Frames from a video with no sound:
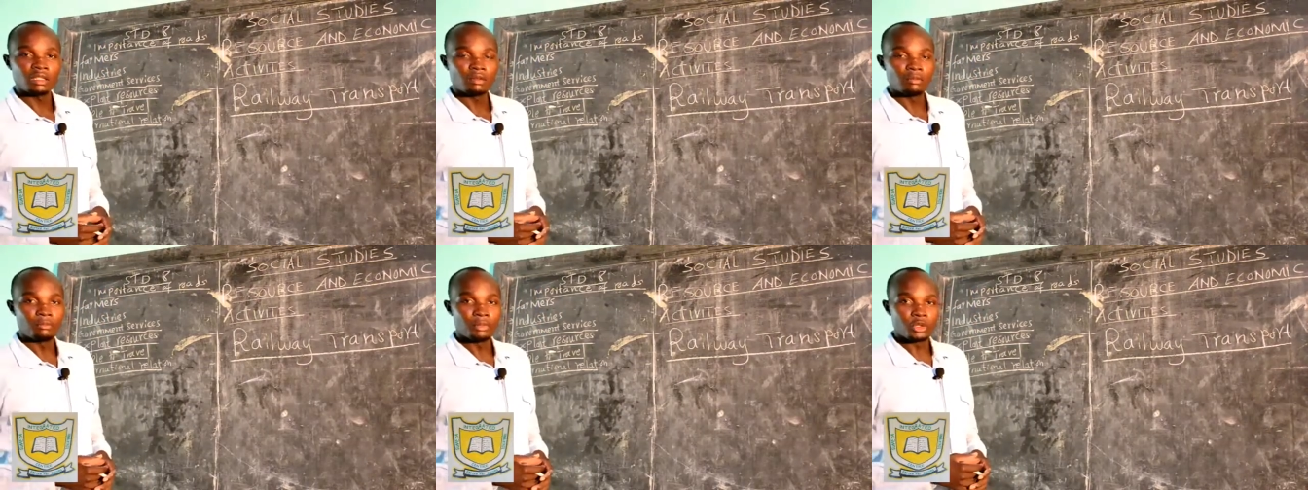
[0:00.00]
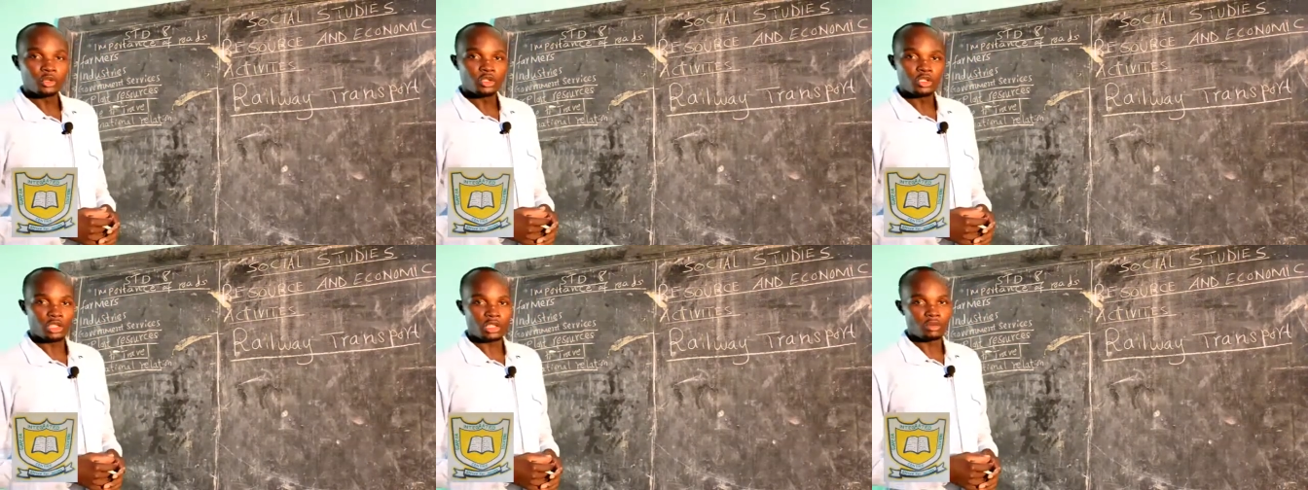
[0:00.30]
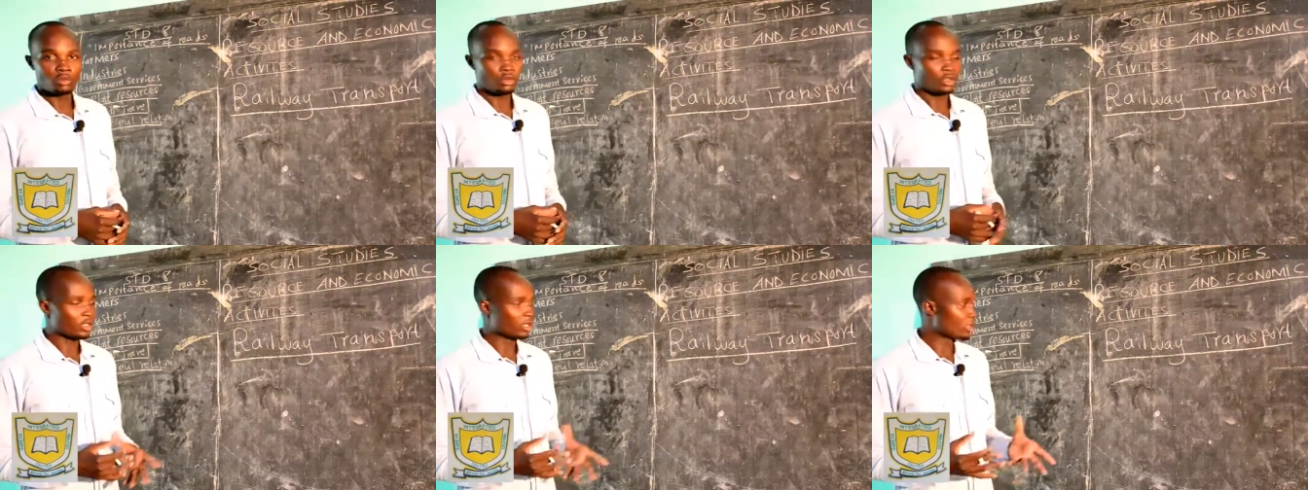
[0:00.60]

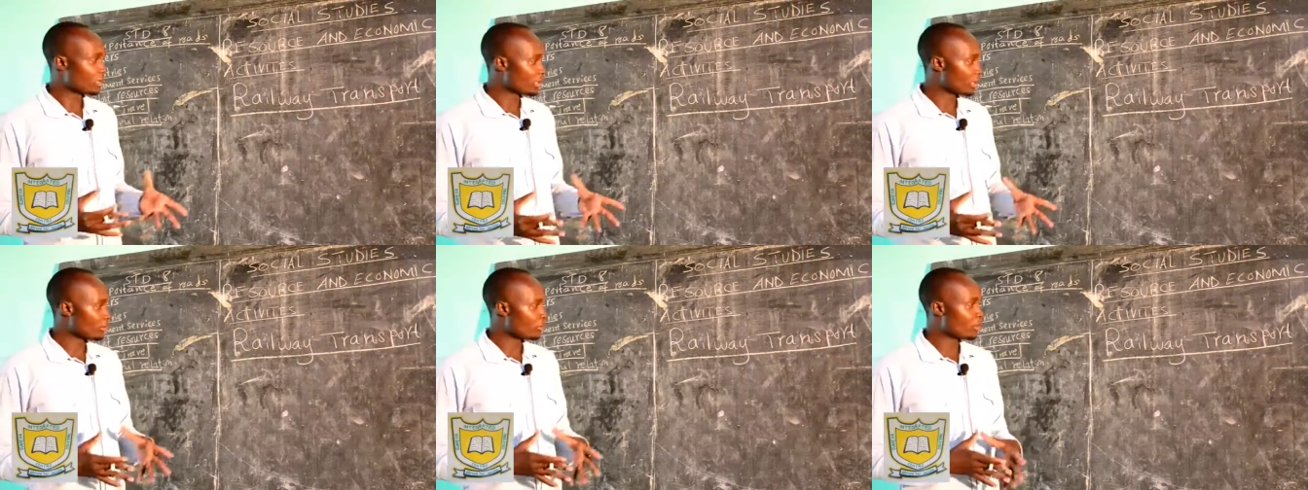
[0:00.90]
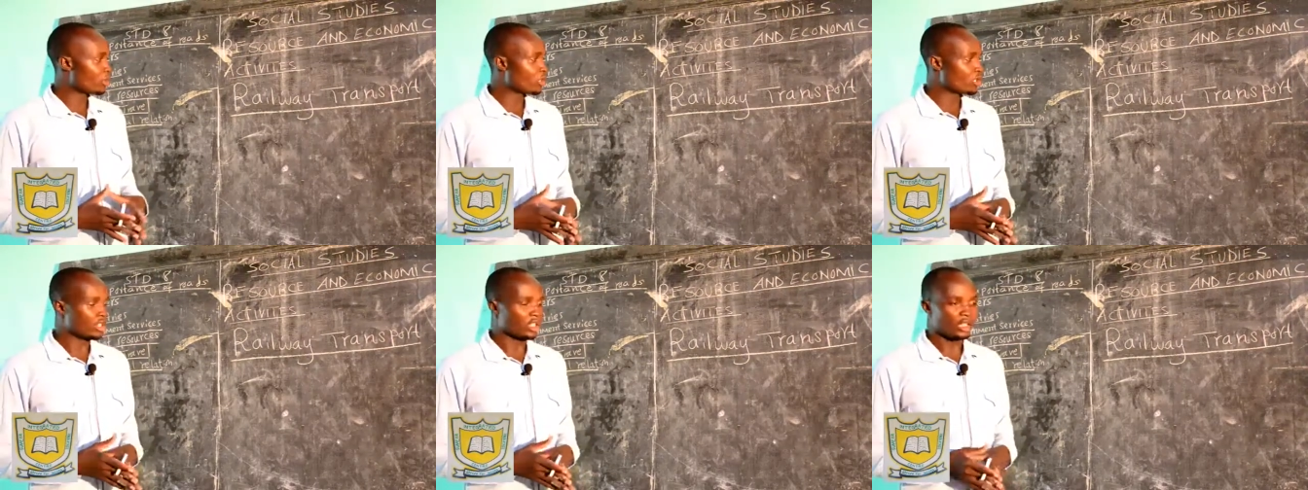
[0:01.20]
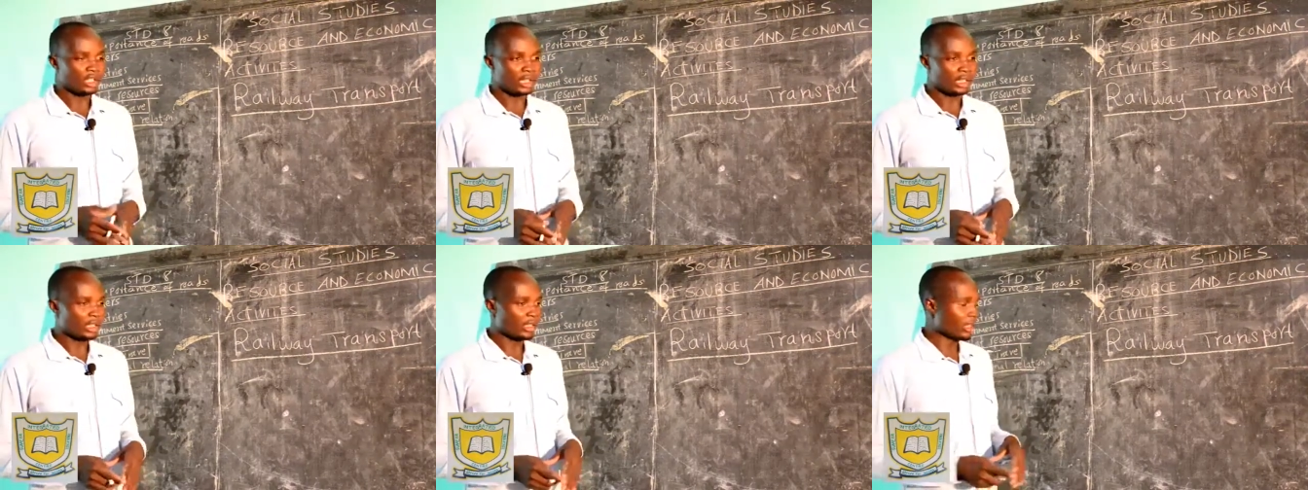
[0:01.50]
building was established
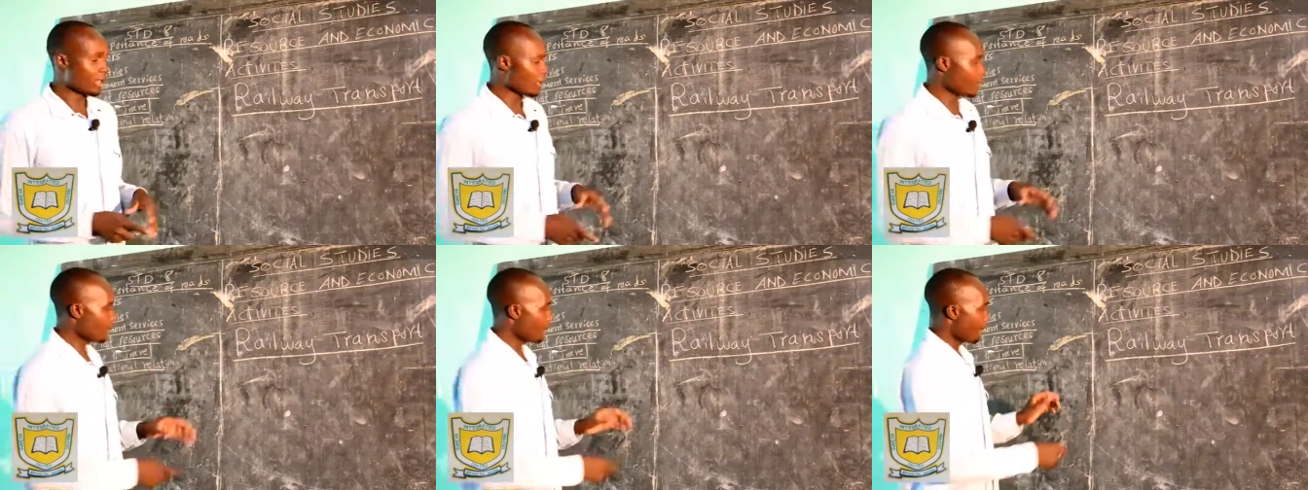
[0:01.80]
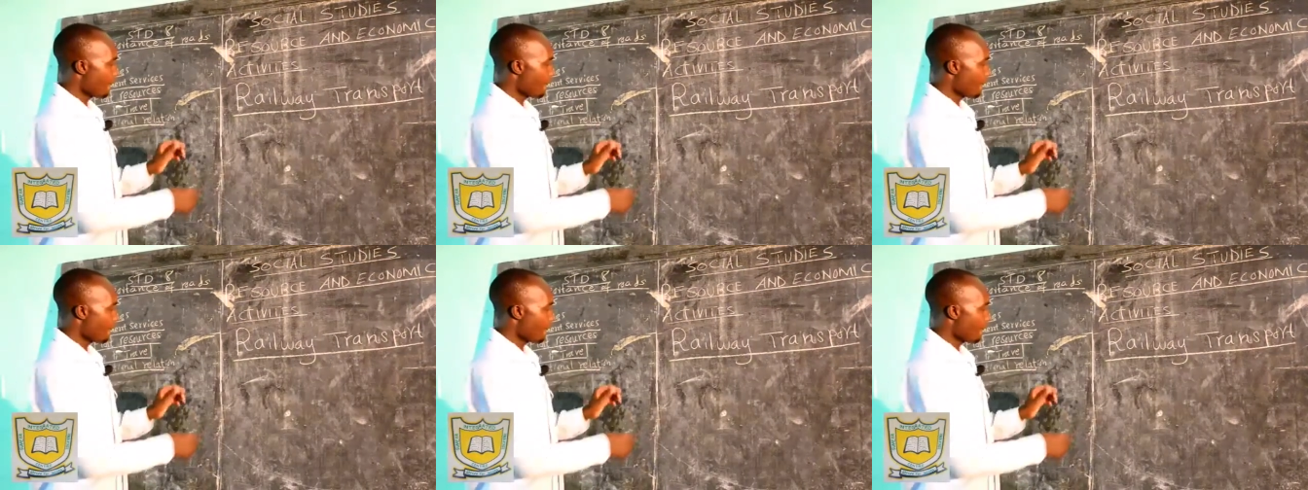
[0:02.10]
in Kenya